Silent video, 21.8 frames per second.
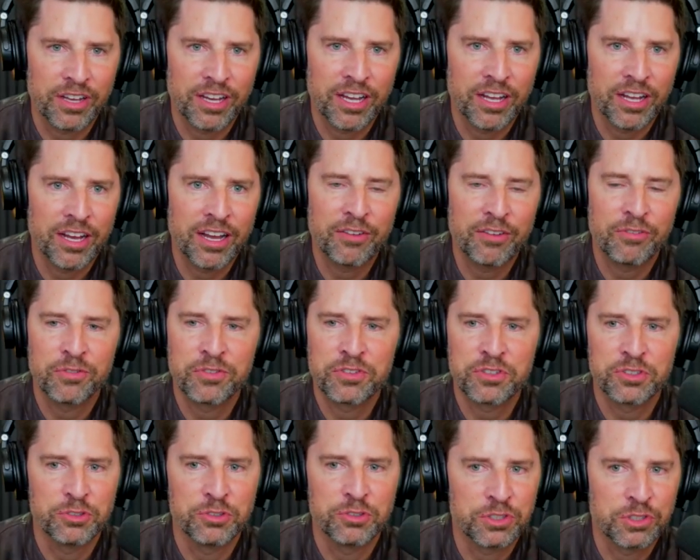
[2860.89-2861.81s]
I, I, have
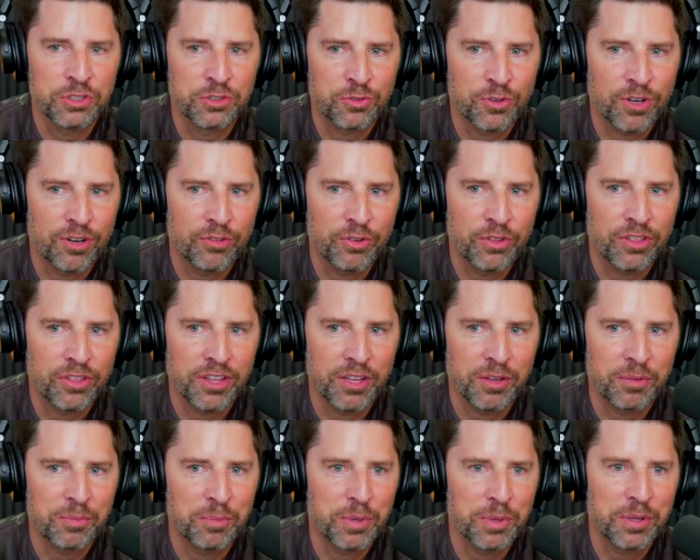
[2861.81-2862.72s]
solutions for
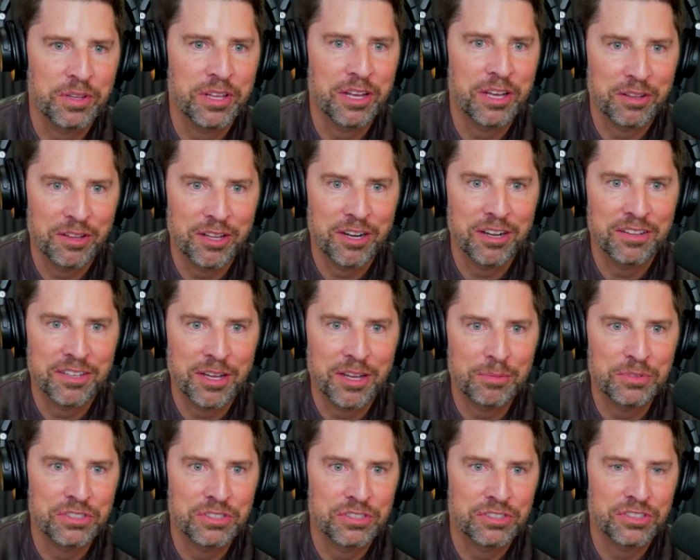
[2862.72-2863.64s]
everything. But yeah, a lot of
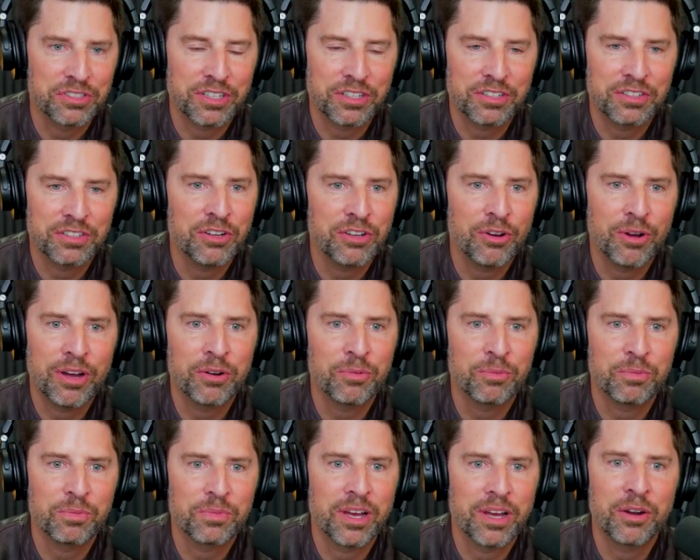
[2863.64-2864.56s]
times she's just like, no, I
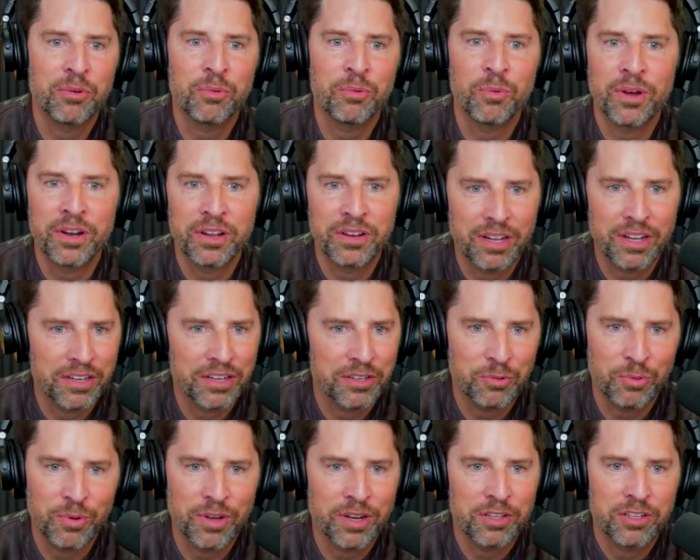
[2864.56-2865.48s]
don't, I don't want it. I
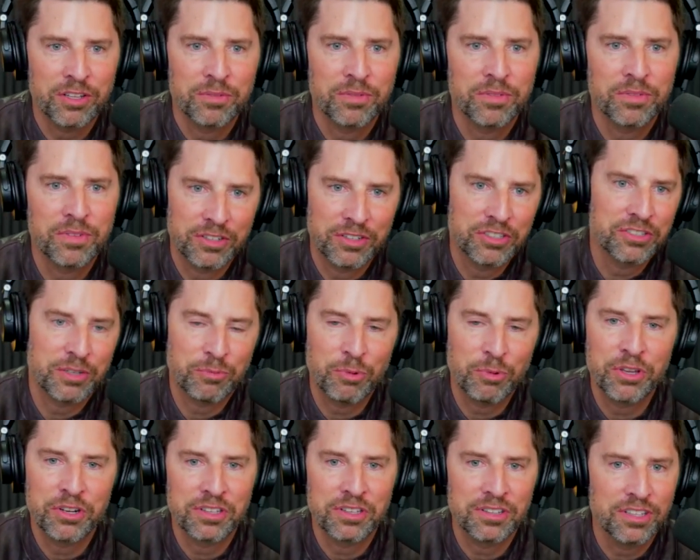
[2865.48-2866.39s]
don't want it. Just, I
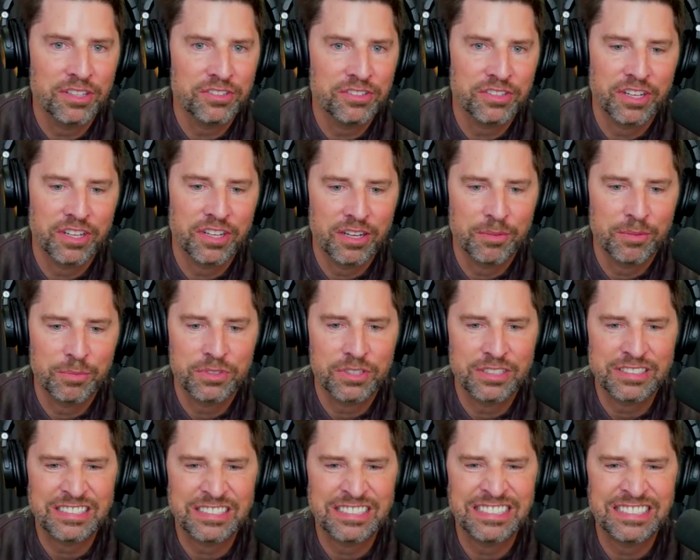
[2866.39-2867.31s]
want you to listen. And I'm just
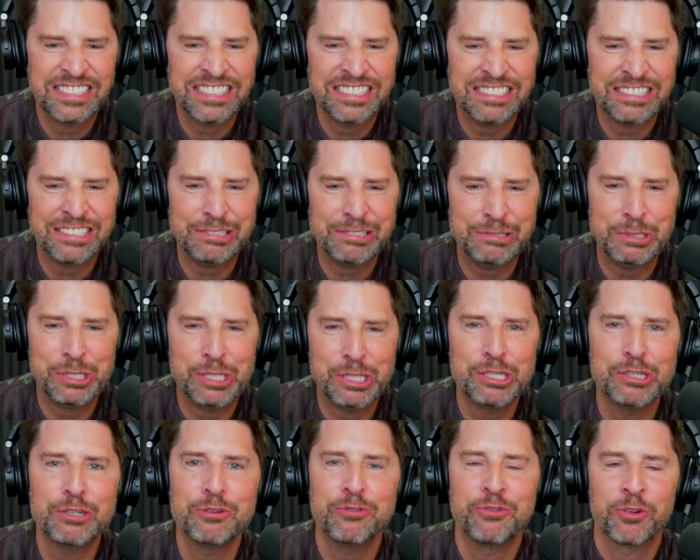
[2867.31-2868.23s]
like, that's so
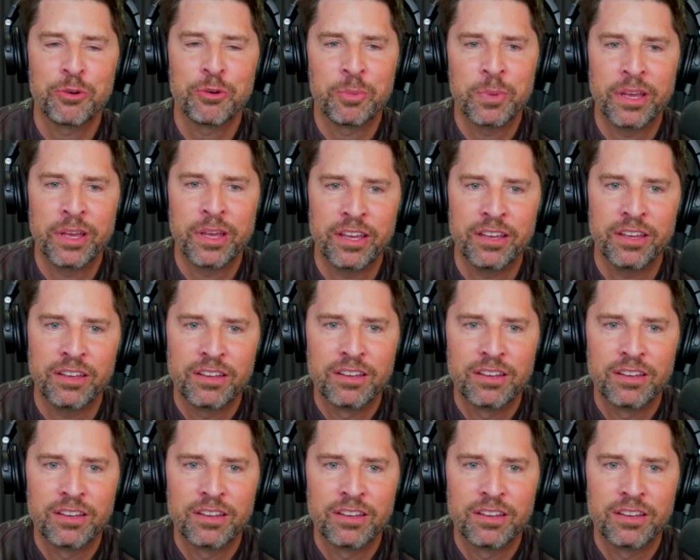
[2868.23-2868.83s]
hard for me.